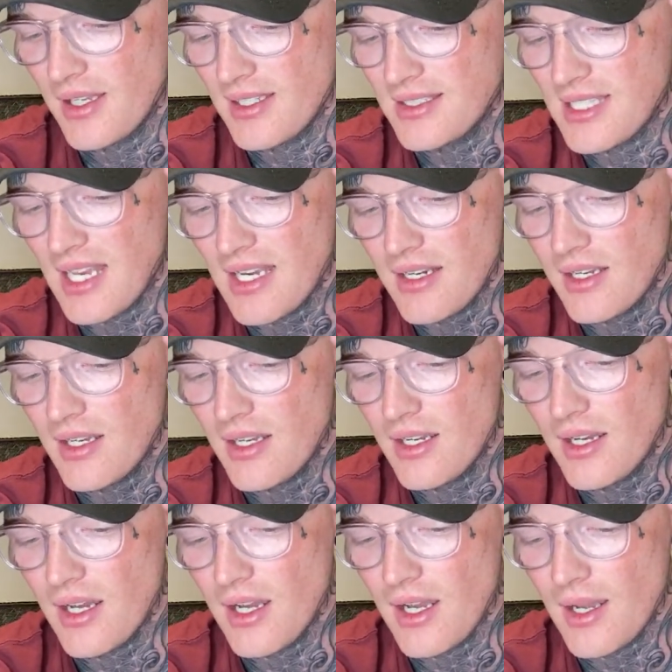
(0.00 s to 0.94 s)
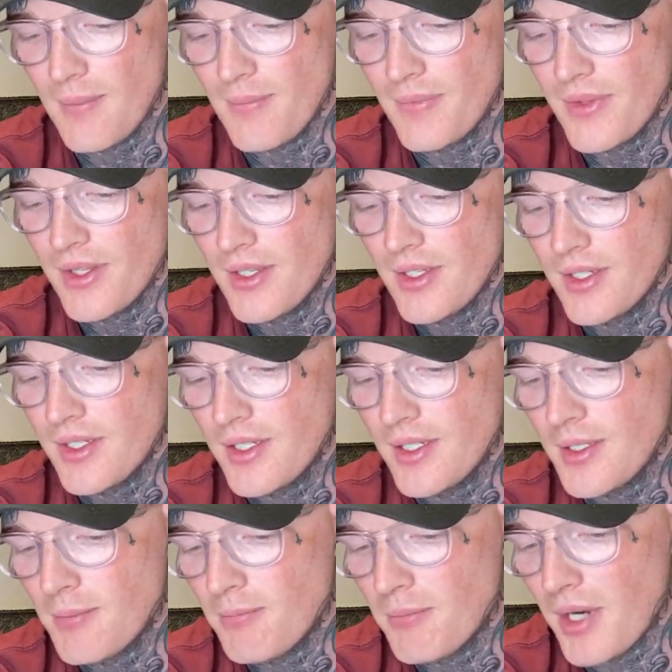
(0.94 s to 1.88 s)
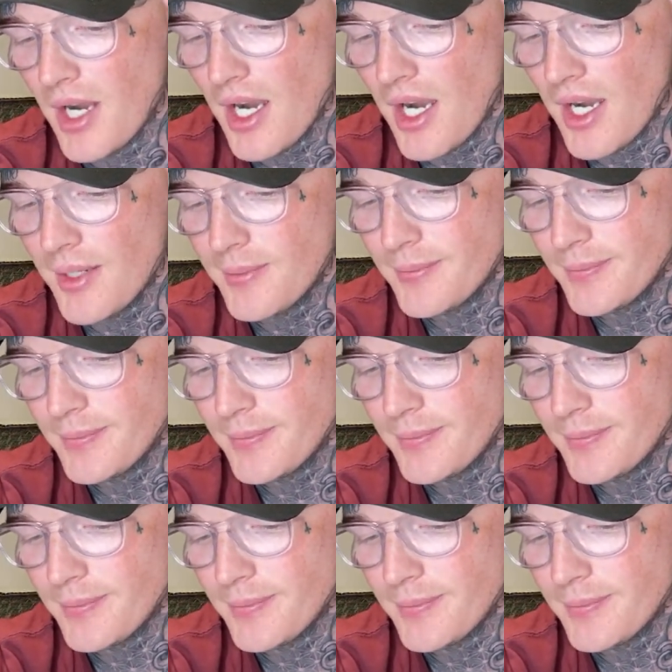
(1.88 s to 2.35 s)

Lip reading: tender, but